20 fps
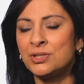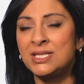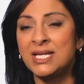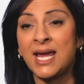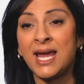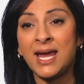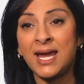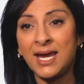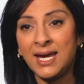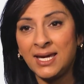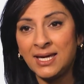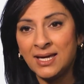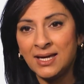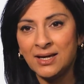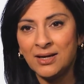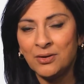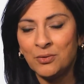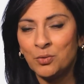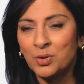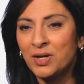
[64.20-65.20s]
day
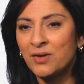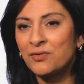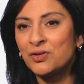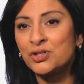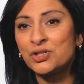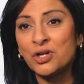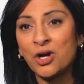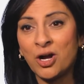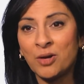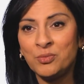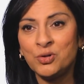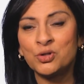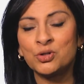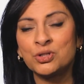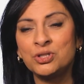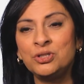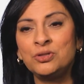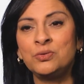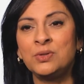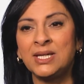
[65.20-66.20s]
whatever job you're
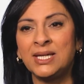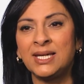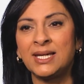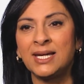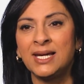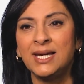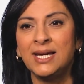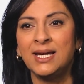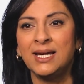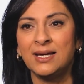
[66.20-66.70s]
doing